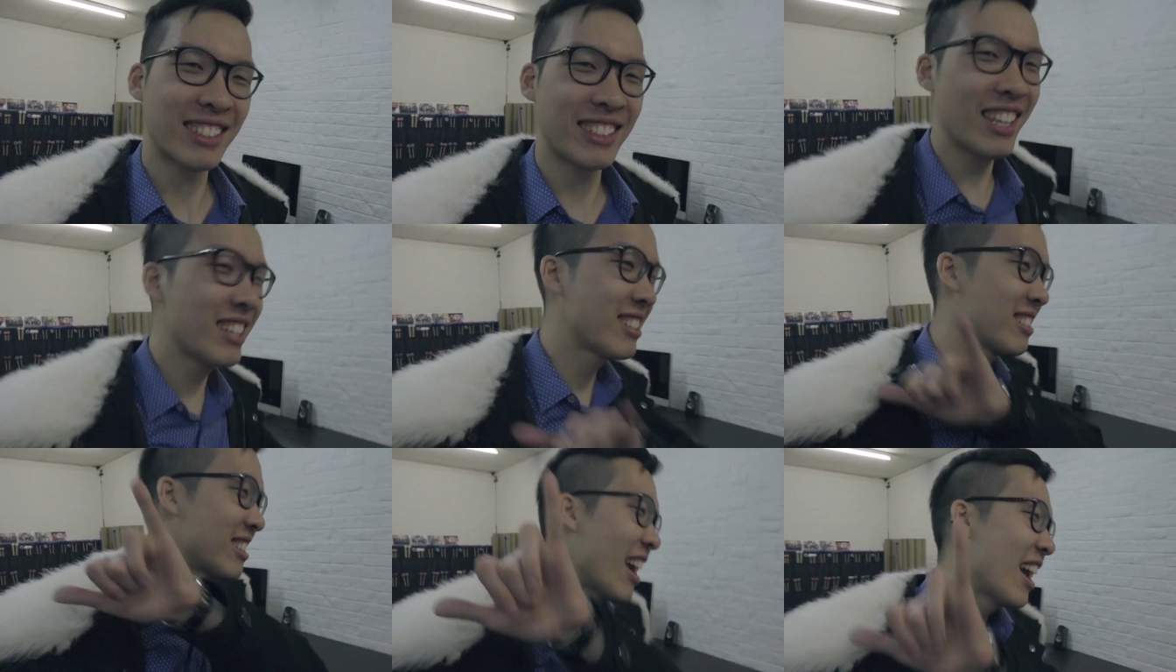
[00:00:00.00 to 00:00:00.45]

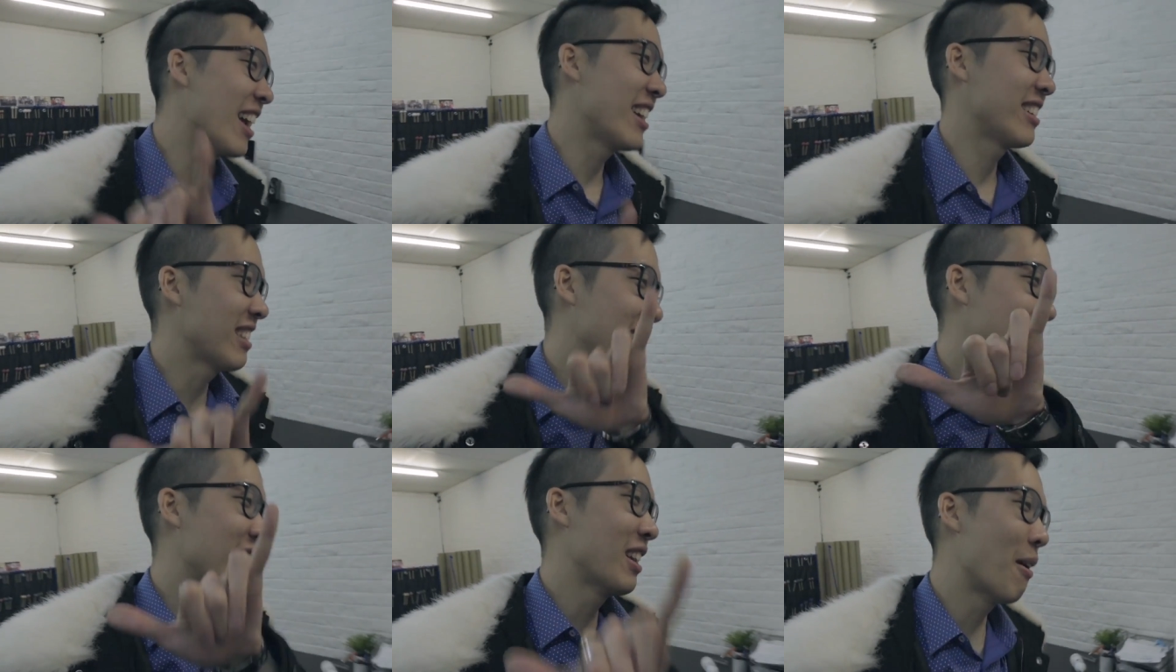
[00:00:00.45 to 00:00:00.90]
Six
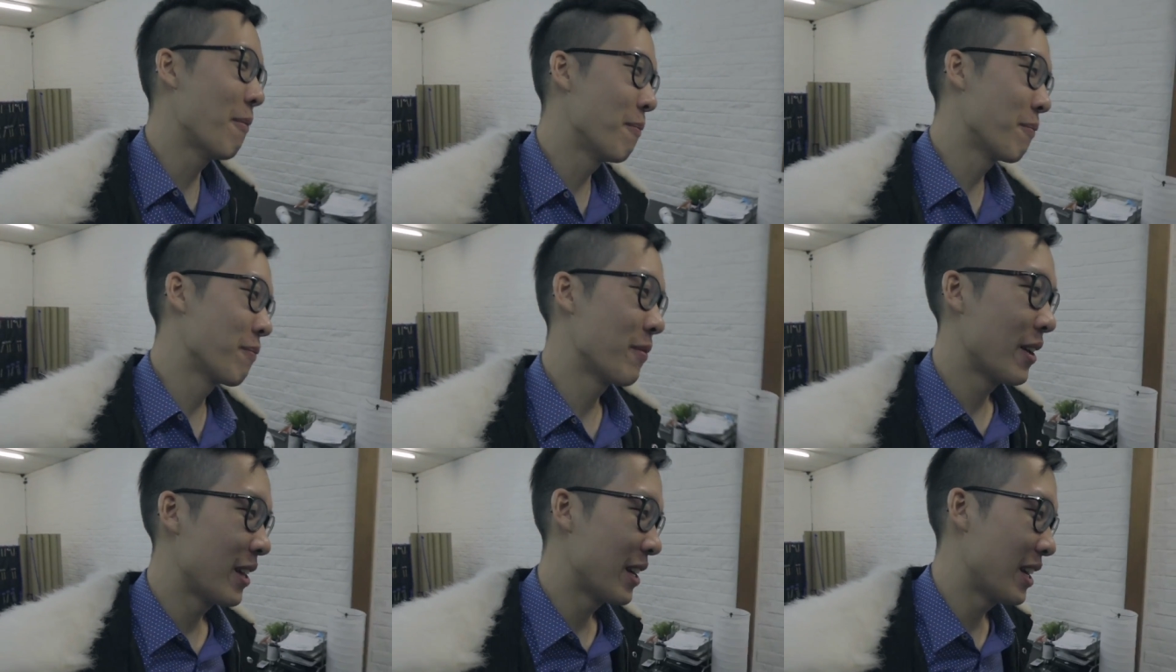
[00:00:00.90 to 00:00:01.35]
days, and then
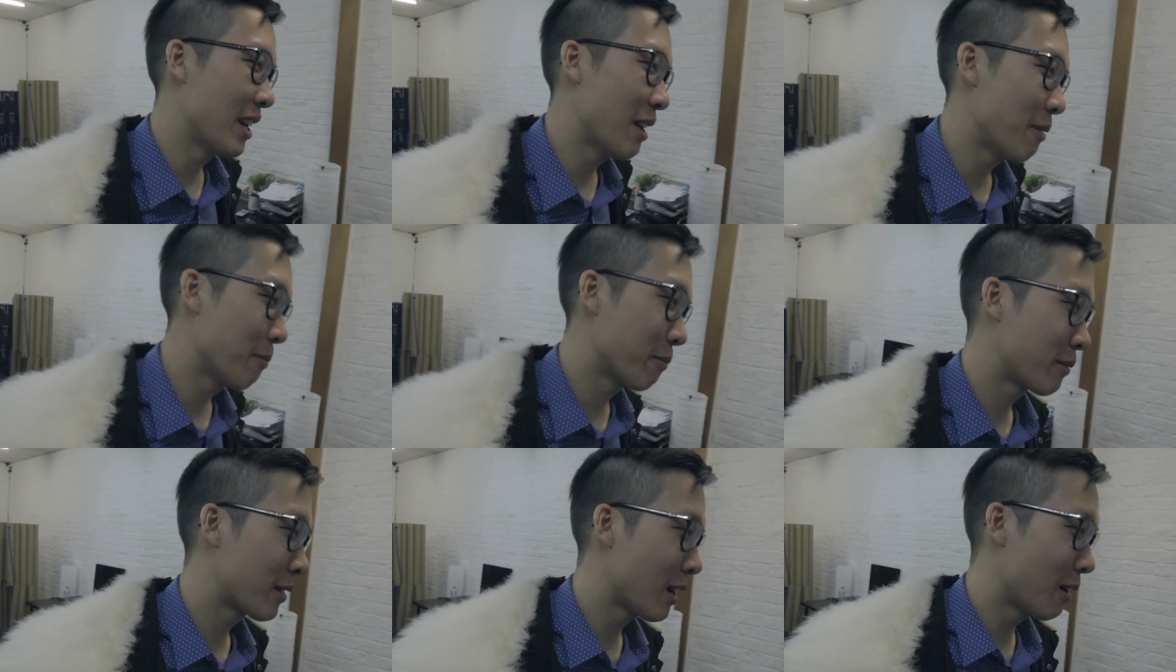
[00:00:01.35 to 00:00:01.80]
I'm and then
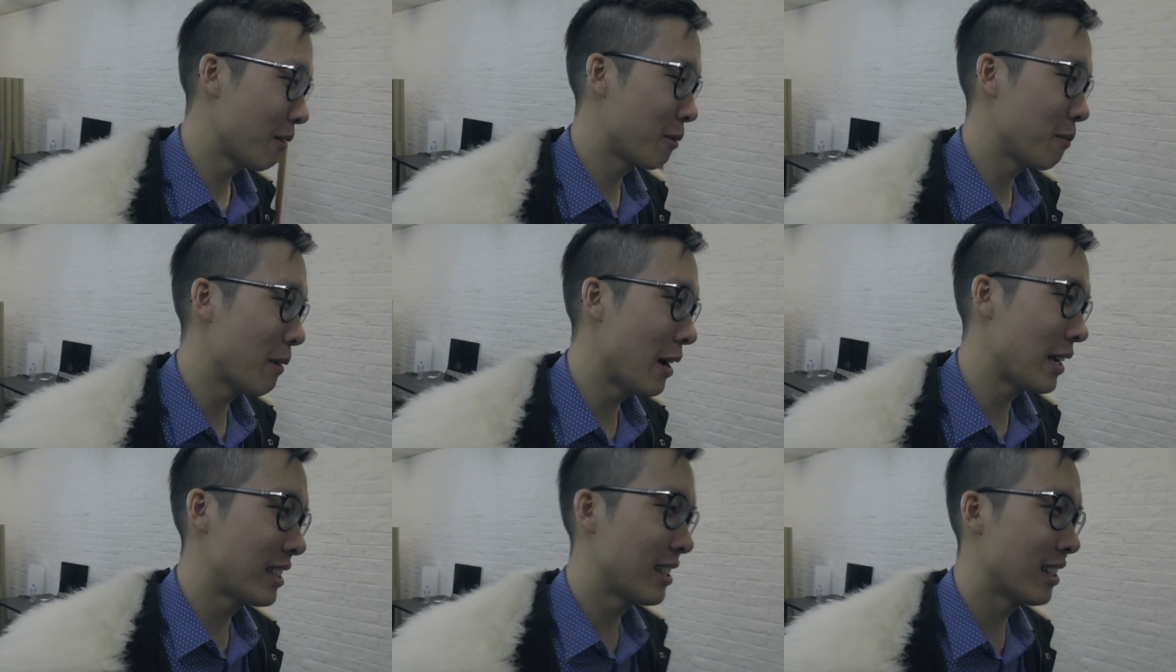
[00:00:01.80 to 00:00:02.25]
I'm
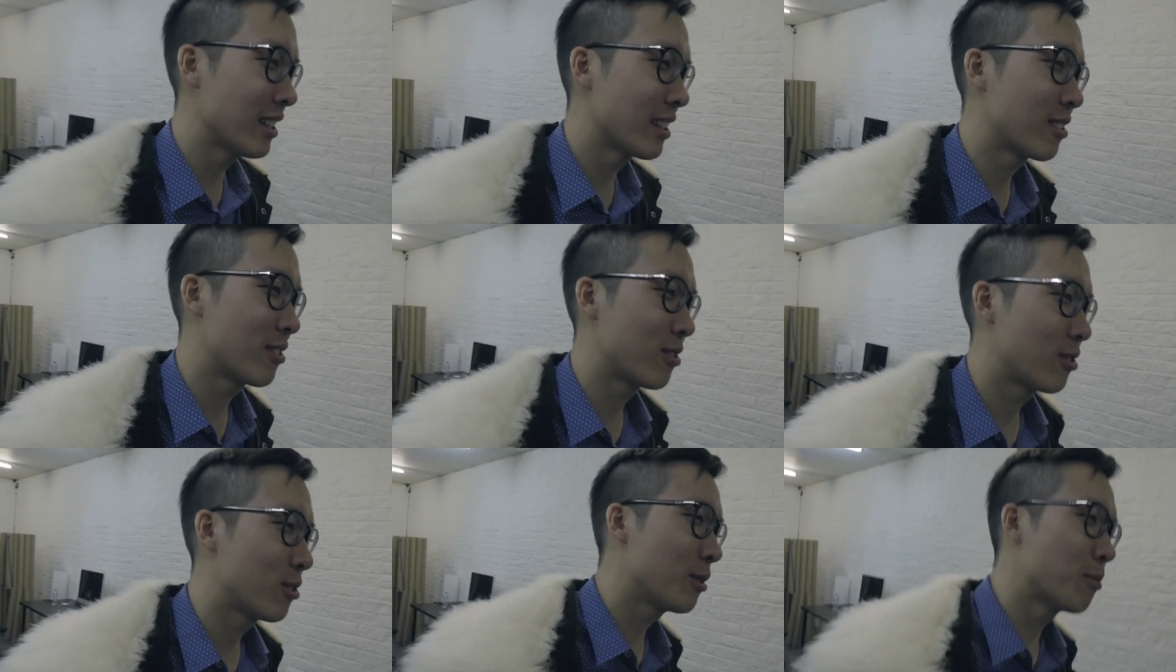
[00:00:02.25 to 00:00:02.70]
coming back
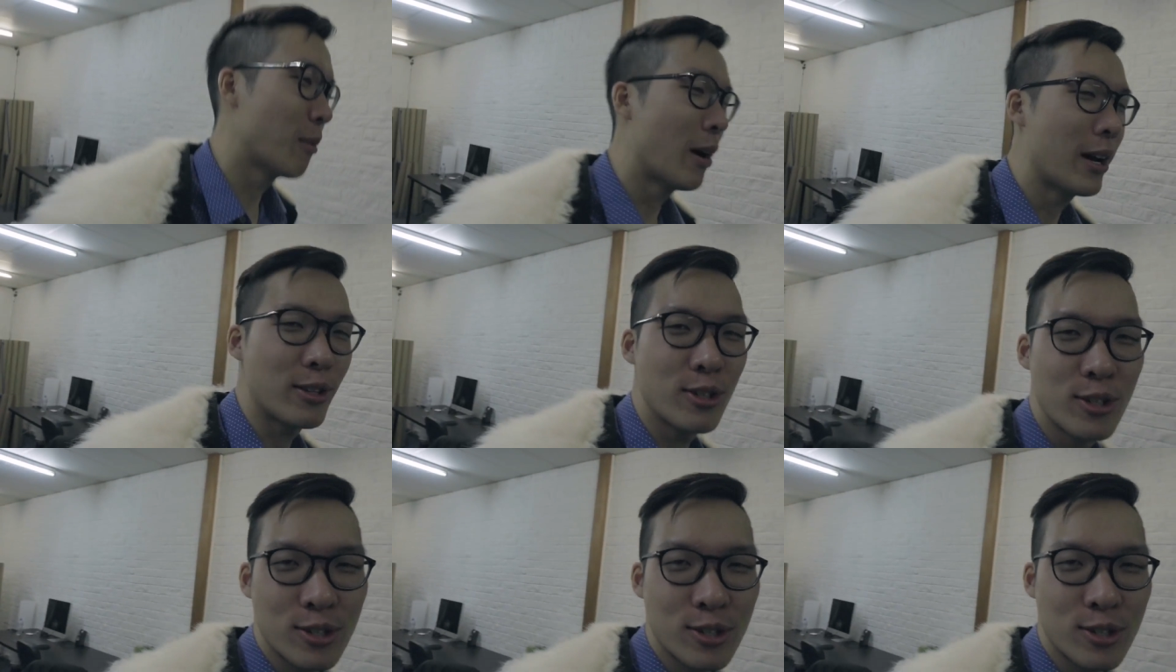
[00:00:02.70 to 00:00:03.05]
here to do my